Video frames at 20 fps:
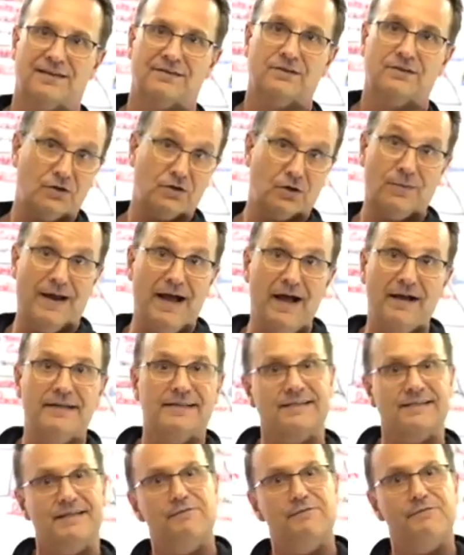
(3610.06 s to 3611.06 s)
Look around
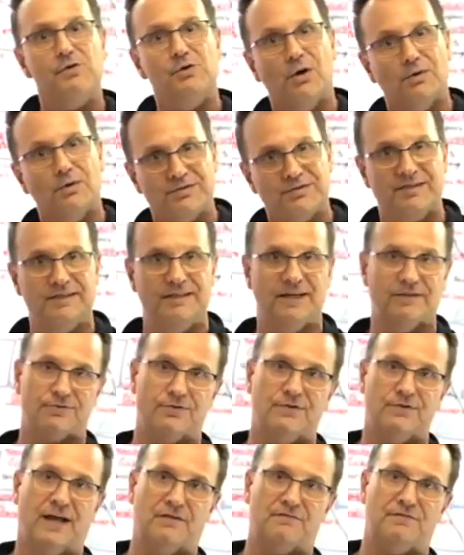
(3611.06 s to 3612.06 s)
and see if you don't see it
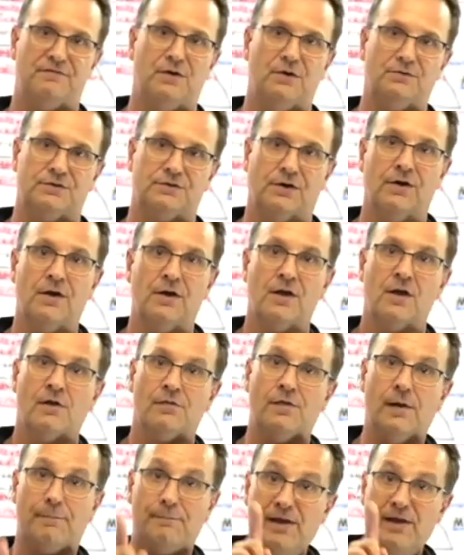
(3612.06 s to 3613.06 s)
through that filter.
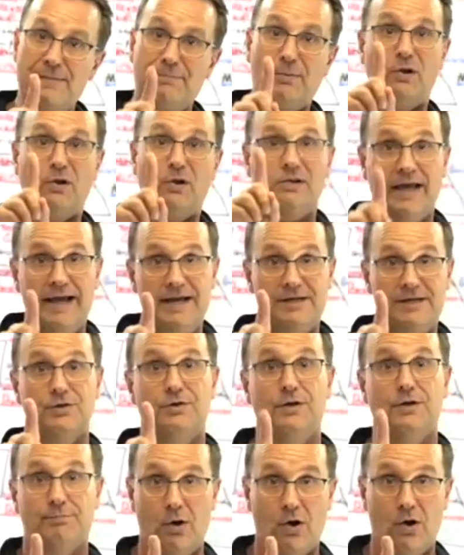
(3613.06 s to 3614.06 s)
The people late
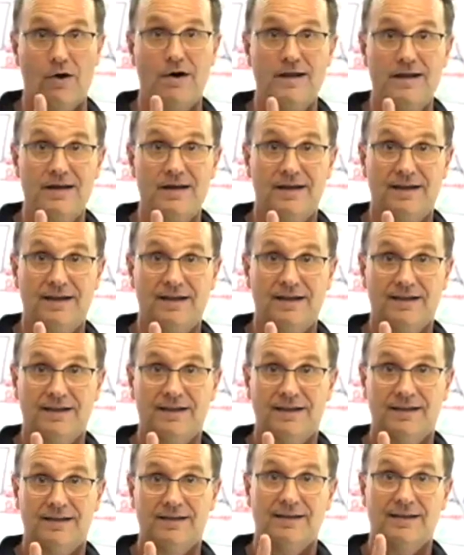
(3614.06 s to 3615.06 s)
to the party,
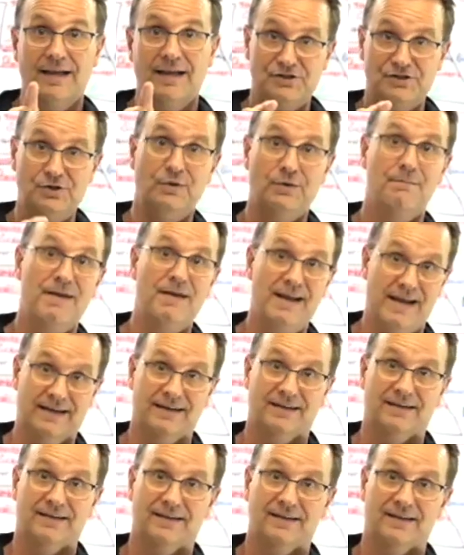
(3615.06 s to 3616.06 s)
that's you and me.
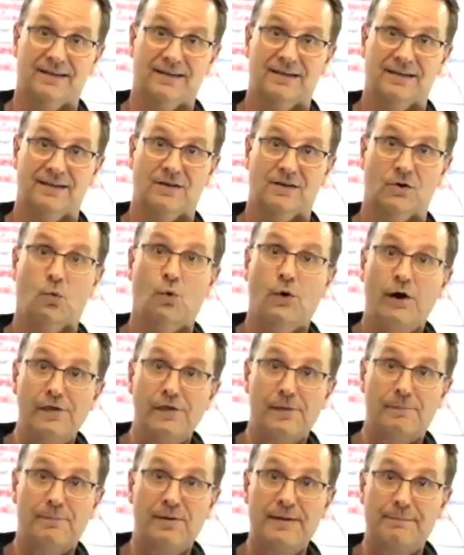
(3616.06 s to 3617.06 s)
We're
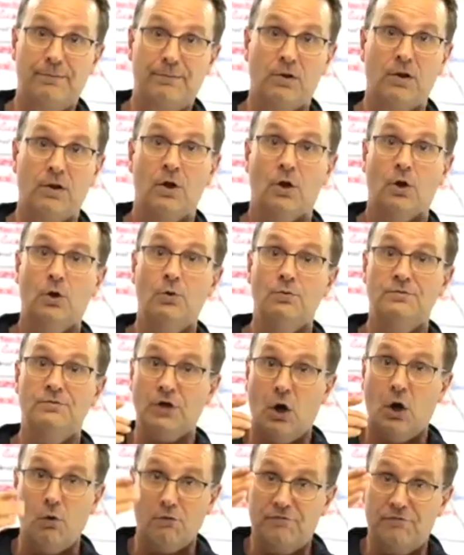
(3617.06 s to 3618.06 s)
the people who
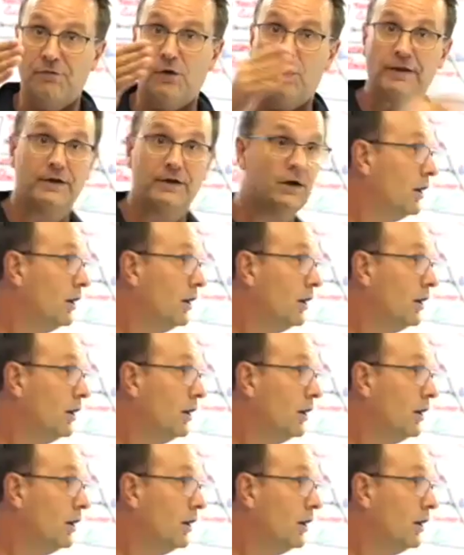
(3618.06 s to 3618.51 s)
don't fully